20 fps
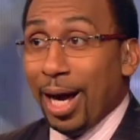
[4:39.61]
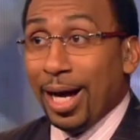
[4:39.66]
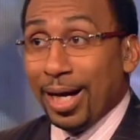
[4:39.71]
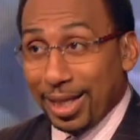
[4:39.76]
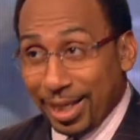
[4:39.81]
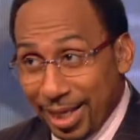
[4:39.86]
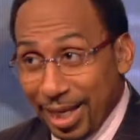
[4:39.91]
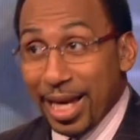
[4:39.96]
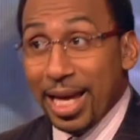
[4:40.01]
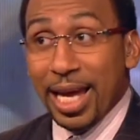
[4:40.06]

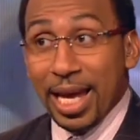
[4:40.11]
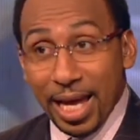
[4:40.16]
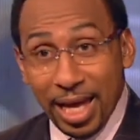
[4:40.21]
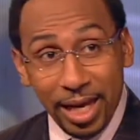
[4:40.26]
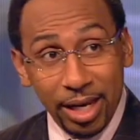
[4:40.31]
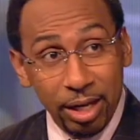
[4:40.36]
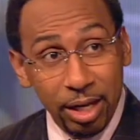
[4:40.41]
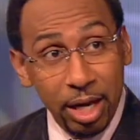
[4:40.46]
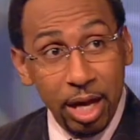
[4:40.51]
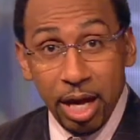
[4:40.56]
again,
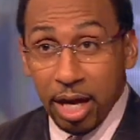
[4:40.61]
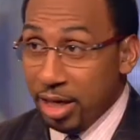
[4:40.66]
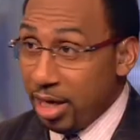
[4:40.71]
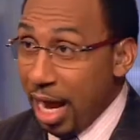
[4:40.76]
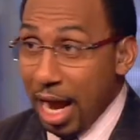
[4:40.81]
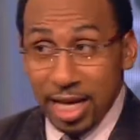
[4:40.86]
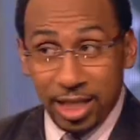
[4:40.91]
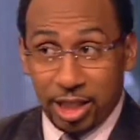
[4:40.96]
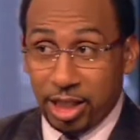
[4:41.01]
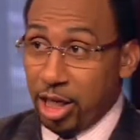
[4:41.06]

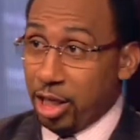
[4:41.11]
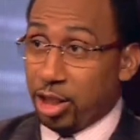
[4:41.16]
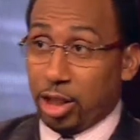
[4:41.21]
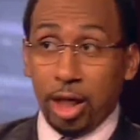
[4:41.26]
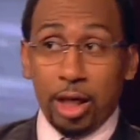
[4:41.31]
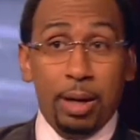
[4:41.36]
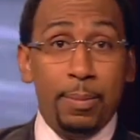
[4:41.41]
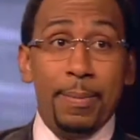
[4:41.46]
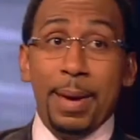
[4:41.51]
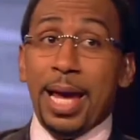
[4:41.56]
that's just
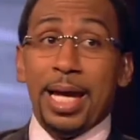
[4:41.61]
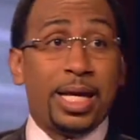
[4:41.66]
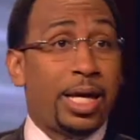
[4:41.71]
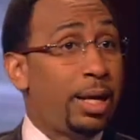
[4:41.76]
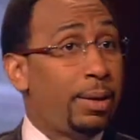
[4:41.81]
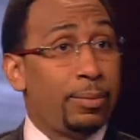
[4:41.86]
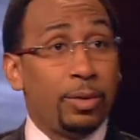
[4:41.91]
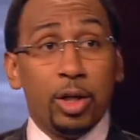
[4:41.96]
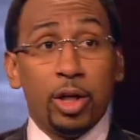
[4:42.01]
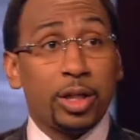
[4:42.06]
going to make
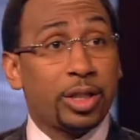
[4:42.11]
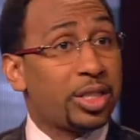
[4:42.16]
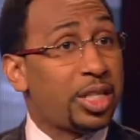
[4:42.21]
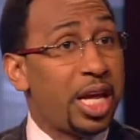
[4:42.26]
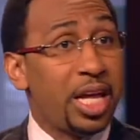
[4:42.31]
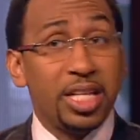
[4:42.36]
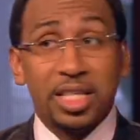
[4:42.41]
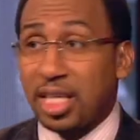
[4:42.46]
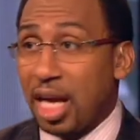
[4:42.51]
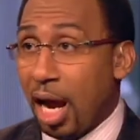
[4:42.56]
him look
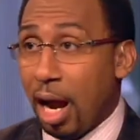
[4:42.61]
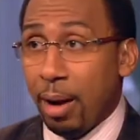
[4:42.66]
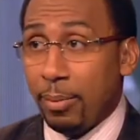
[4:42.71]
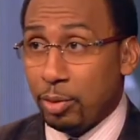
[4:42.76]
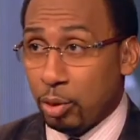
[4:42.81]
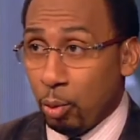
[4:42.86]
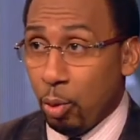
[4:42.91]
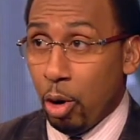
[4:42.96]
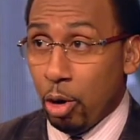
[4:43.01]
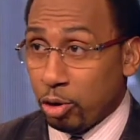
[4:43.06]
10
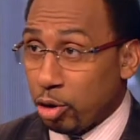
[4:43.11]
times worse.